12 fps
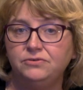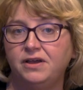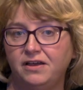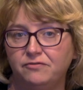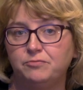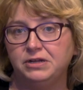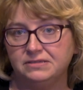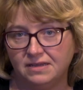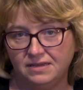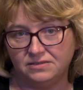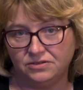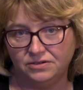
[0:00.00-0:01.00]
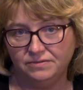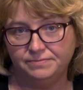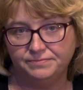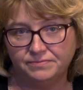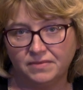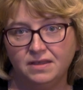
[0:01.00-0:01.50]
who have breast cancer,
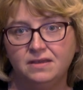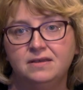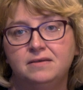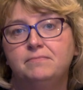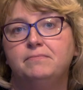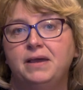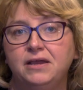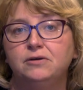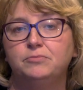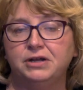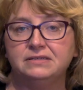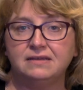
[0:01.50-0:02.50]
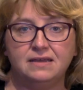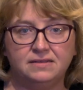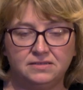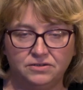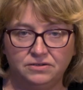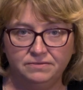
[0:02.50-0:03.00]
male breast
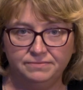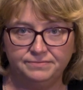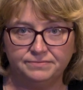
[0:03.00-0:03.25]
cancer,